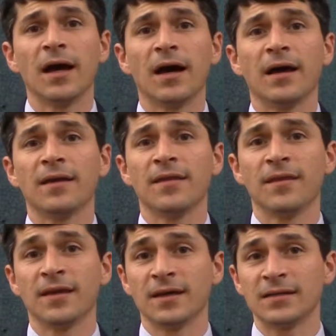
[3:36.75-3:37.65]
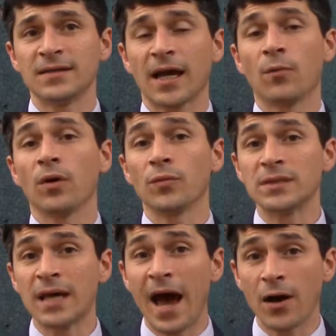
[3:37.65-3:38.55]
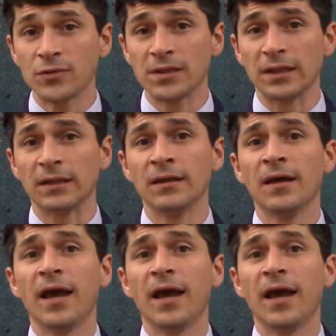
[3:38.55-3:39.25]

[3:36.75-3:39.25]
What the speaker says: the second one was housing,